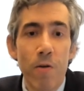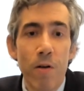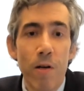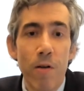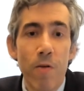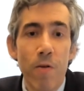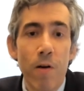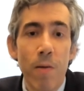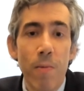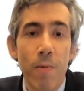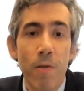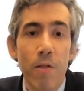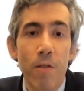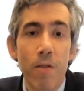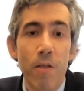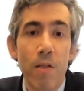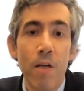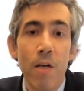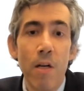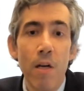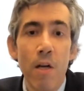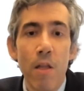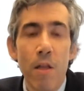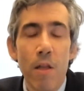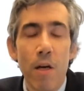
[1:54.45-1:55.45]
agreements
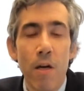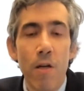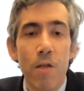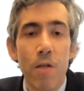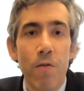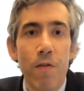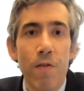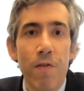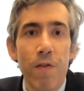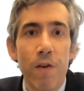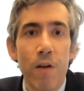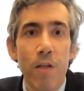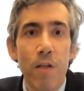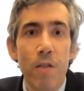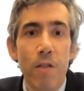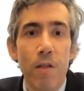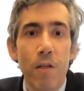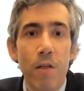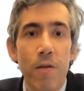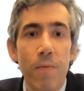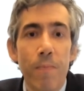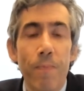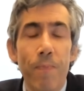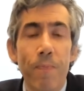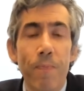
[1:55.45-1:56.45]
those are referred to.